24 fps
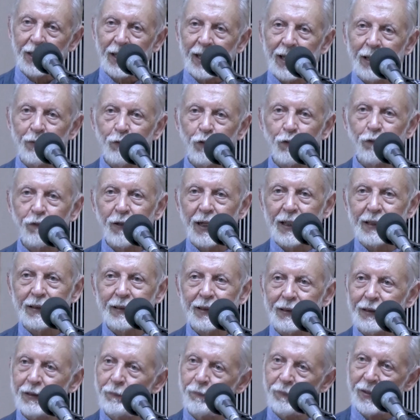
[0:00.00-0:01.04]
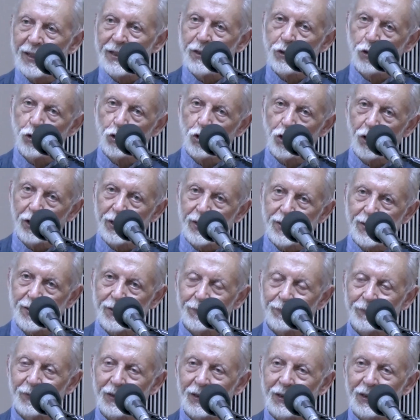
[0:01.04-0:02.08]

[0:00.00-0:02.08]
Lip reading: and we find that the best choice